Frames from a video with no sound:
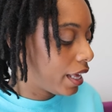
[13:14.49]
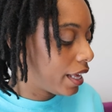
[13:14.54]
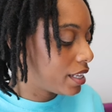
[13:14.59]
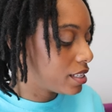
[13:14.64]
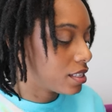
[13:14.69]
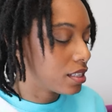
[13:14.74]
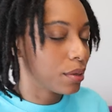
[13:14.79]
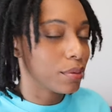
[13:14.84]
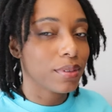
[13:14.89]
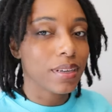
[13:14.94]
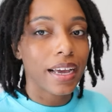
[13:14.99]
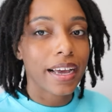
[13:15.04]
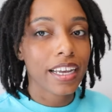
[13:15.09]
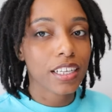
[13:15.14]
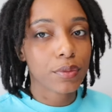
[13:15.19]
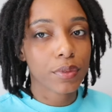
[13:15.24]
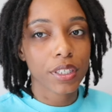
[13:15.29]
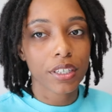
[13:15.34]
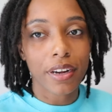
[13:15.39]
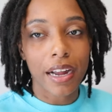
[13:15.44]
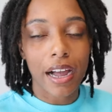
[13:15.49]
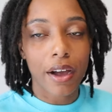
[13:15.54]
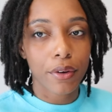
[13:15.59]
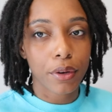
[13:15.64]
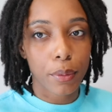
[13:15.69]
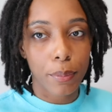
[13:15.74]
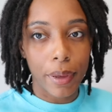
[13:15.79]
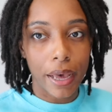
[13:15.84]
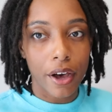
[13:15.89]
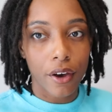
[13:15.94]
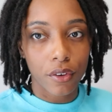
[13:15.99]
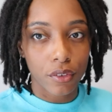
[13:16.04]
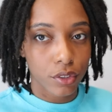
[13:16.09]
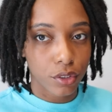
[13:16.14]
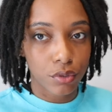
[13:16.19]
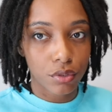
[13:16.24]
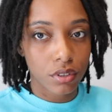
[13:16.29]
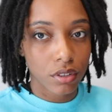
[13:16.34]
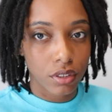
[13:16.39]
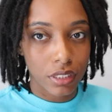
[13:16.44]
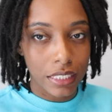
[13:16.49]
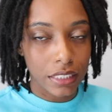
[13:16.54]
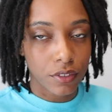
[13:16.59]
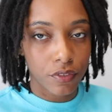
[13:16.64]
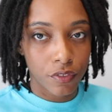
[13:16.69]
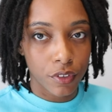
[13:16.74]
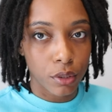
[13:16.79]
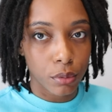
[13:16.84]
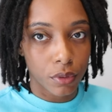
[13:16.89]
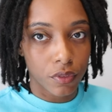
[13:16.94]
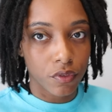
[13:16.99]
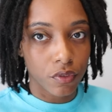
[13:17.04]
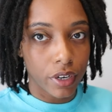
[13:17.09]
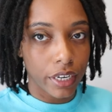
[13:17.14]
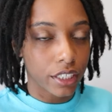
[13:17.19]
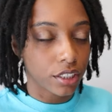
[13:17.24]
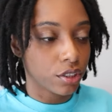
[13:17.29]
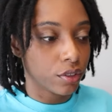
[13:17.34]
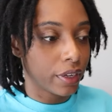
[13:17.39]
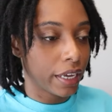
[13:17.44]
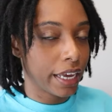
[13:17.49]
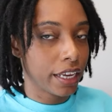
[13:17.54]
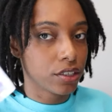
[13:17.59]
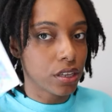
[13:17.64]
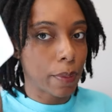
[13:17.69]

And sometimes when you're out and about, you just need to feel refreshed, okay?